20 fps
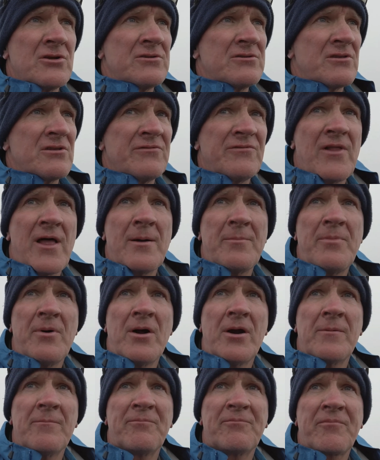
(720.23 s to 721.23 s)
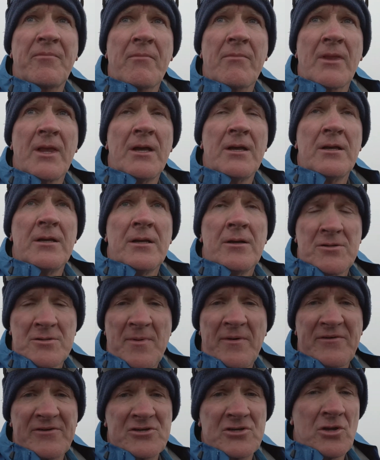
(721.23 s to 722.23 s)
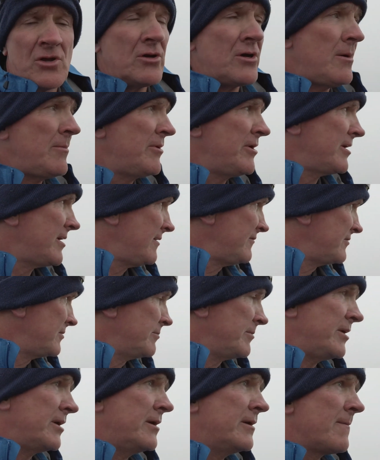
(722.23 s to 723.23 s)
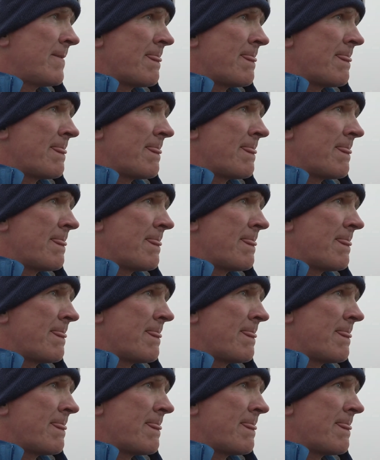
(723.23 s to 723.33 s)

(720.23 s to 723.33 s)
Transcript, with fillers: onto the flat part. It's a bit of a slog up there, I have to admit.